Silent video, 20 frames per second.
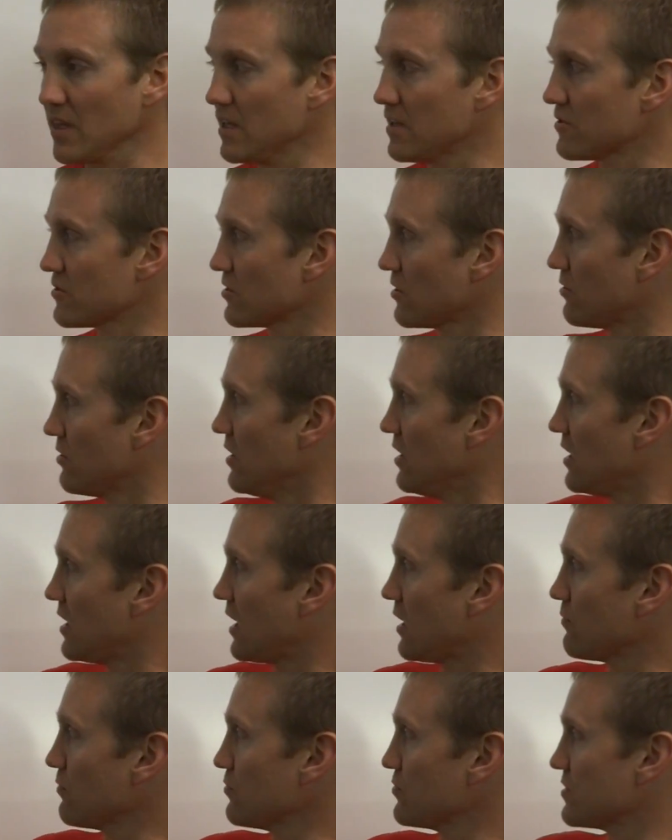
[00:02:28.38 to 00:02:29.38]
And so
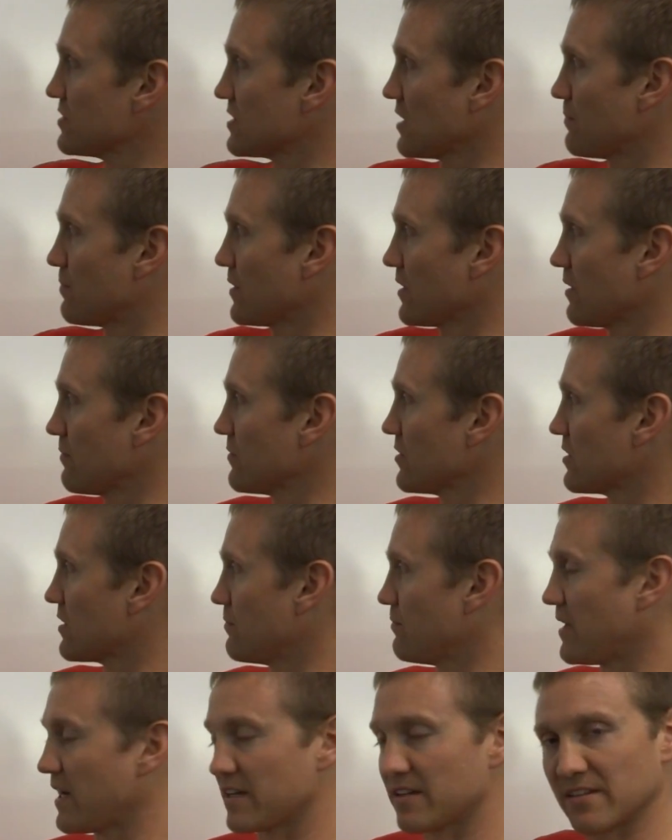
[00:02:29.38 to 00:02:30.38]
I wrote this up here. I'm going to
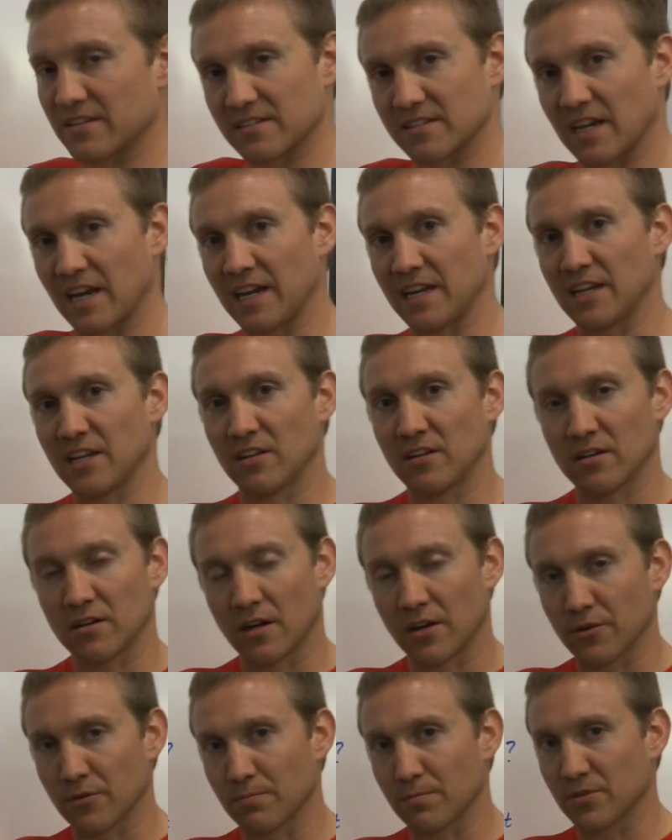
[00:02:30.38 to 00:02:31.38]
come back to this 80,
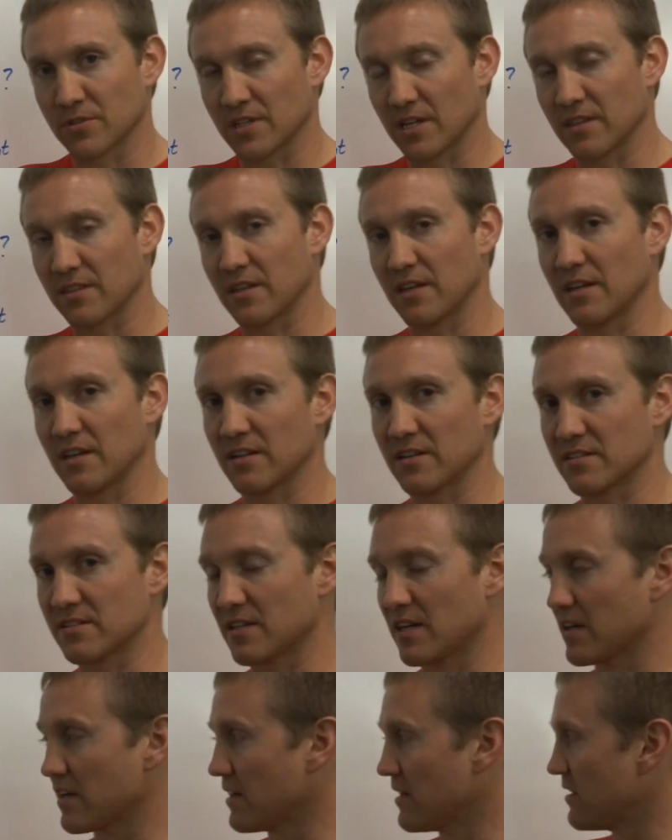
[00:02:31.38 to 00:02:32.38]
100% thing in a
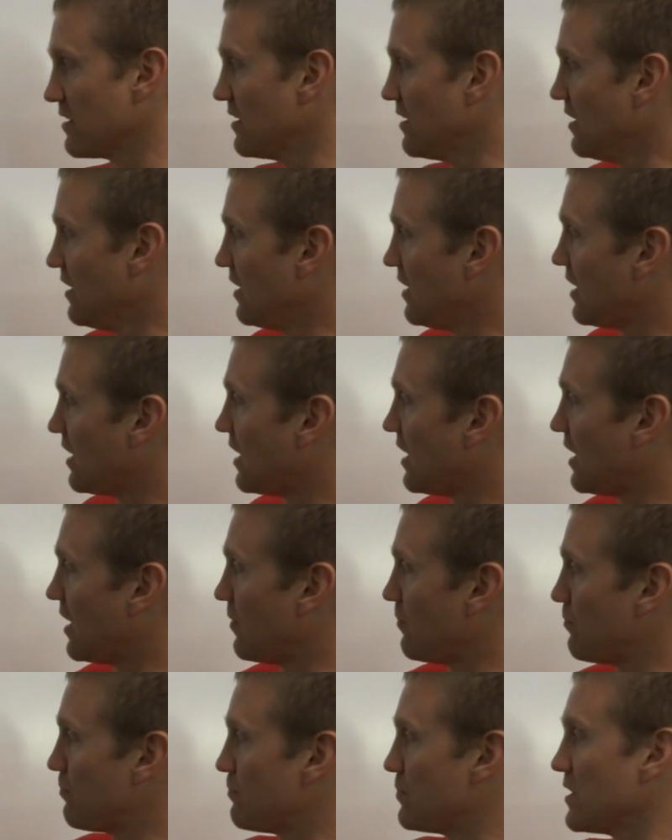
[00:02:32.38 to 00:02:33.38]
second.
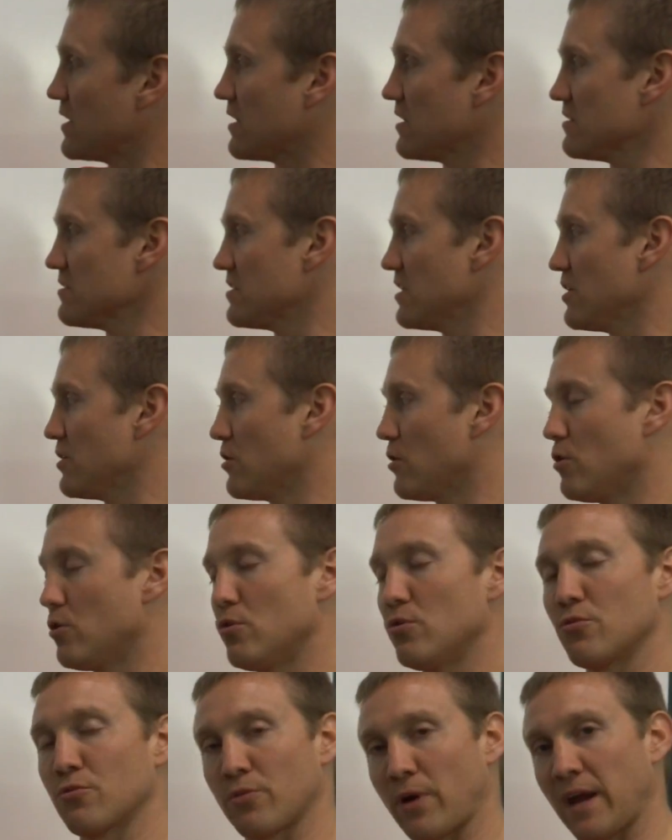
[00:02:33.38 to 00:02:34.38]
Um, because they
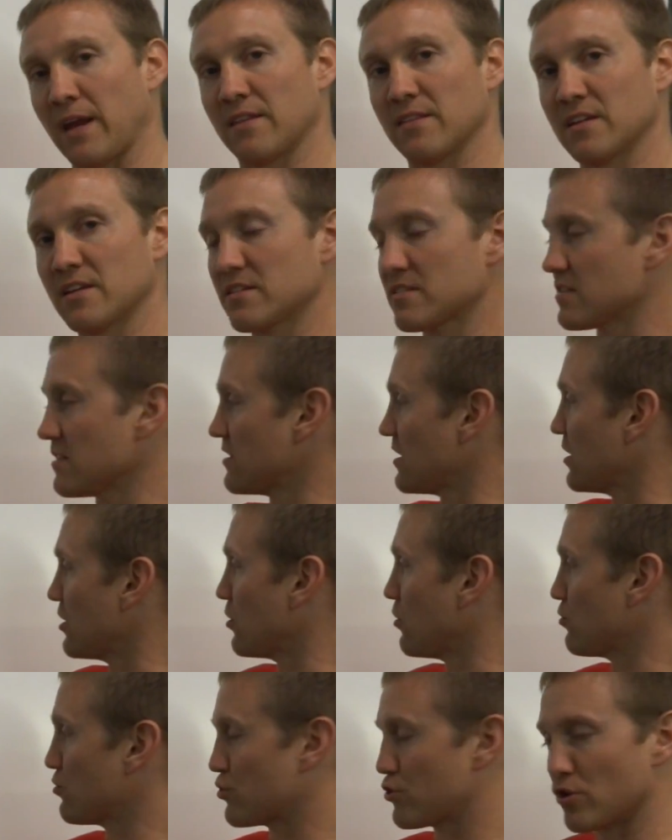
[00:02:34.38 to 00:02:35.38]
go grainless and they
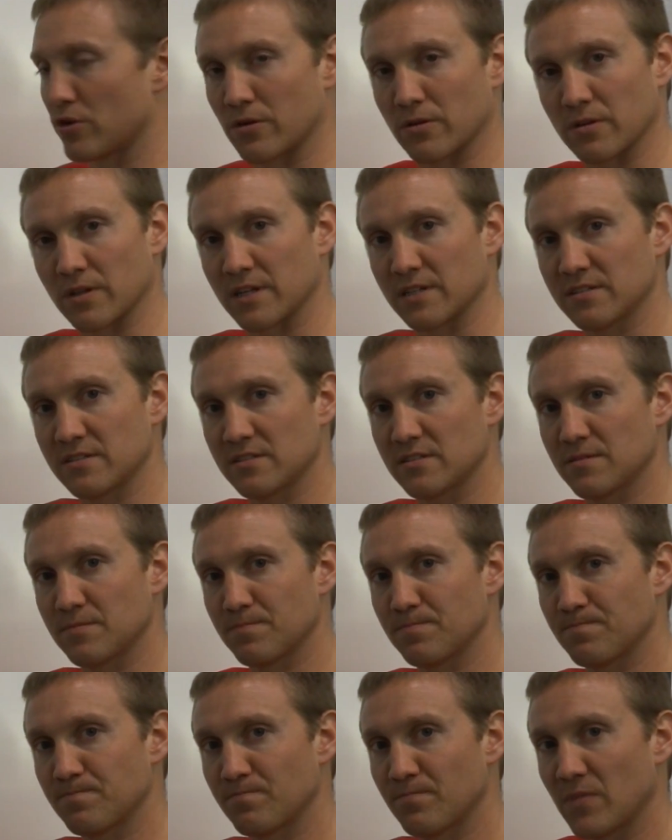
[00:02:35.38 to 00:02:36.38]
go sugarless,
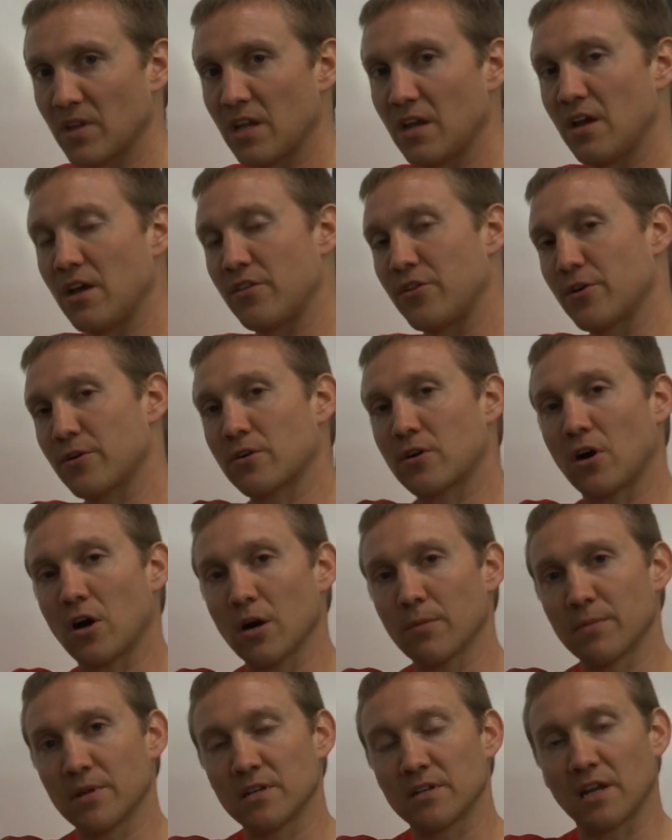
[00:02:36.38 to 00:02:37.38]
their
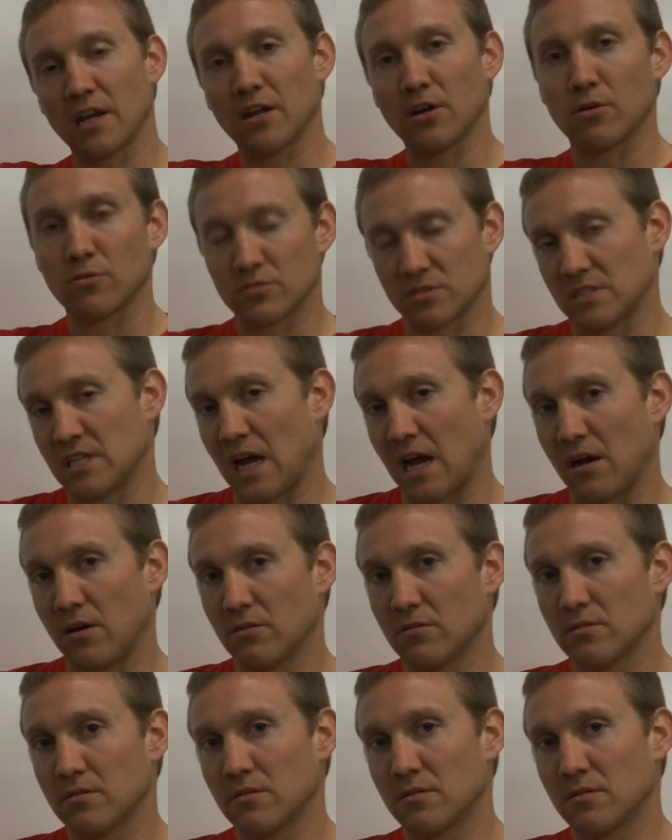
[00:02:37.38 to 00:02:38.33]
carb intake goes down.